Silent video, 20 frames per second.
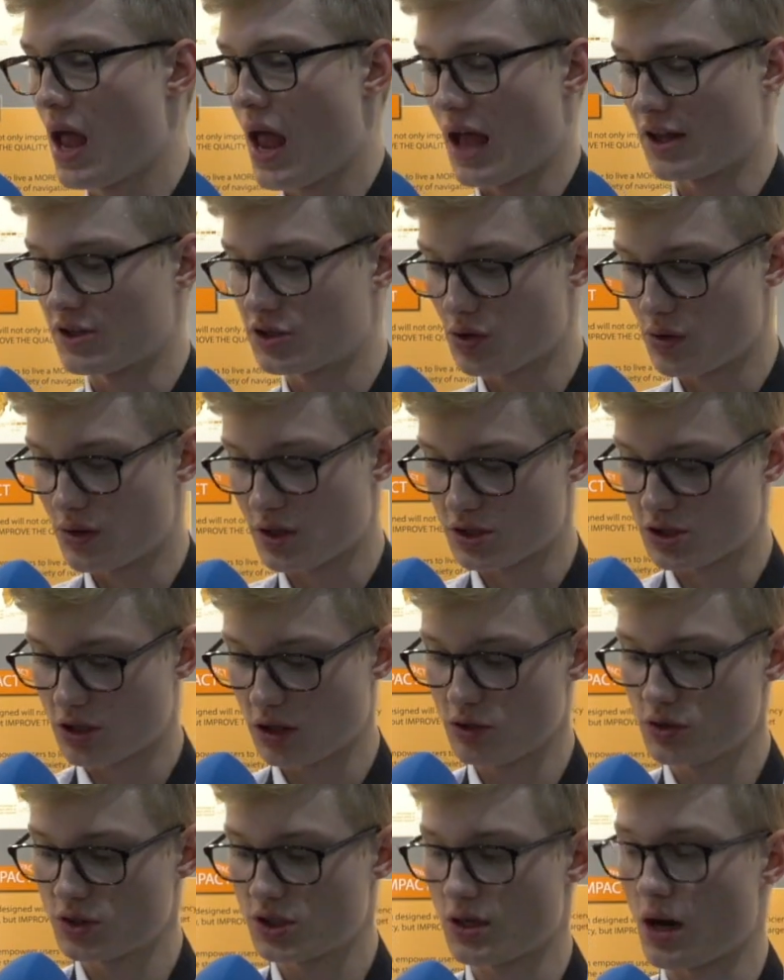And so the
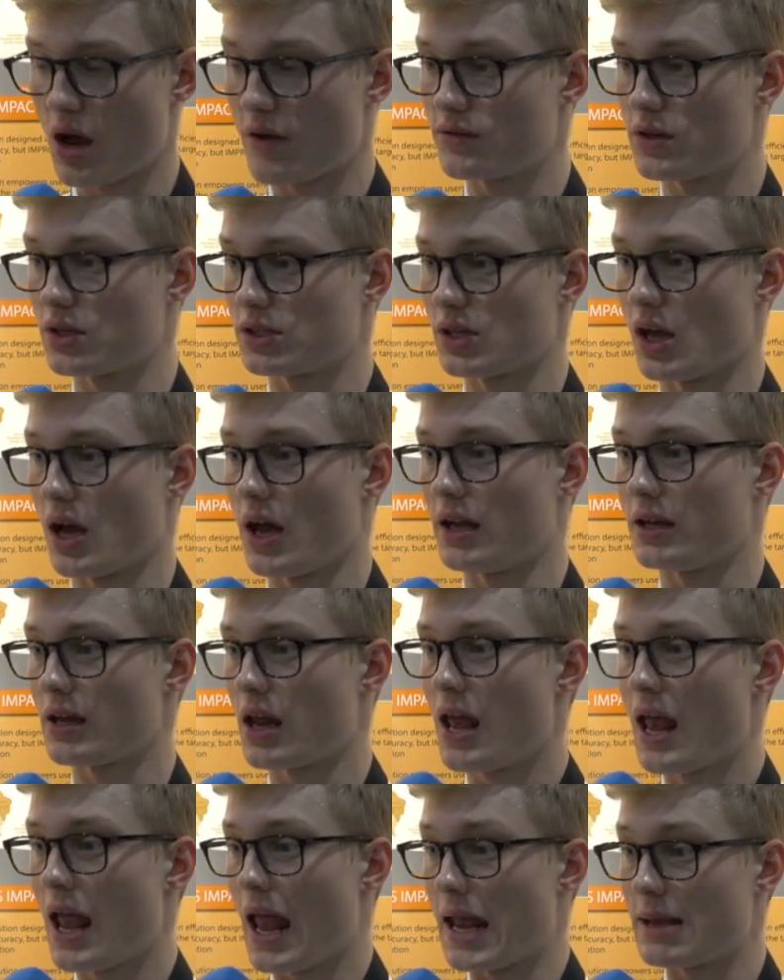solution I've designed
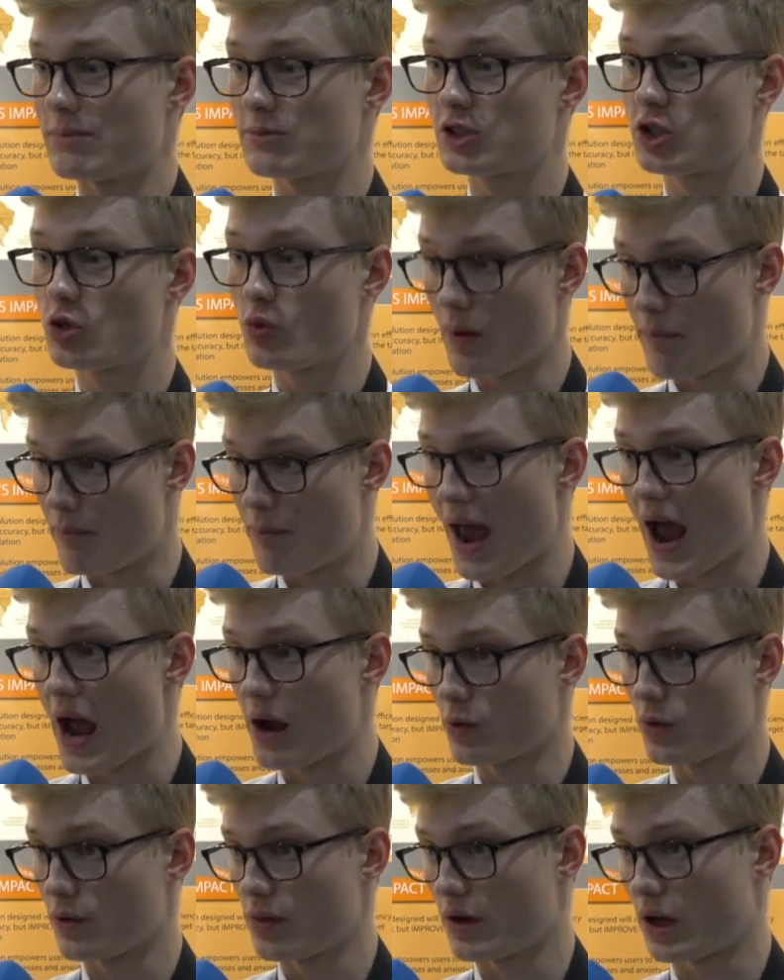aims to
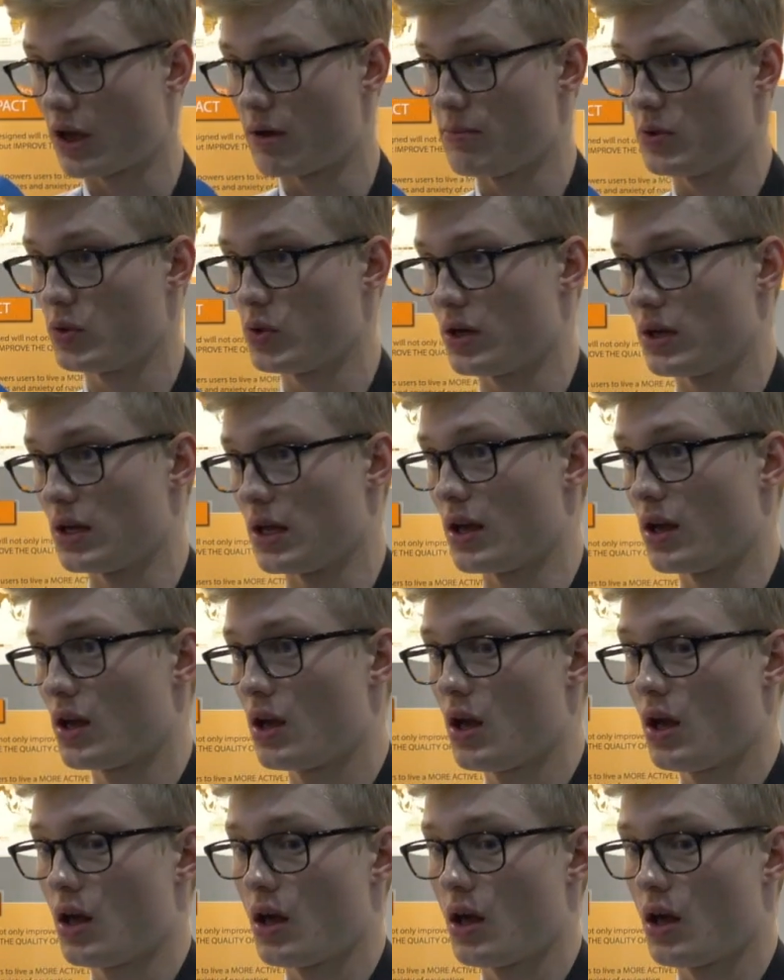empower the community,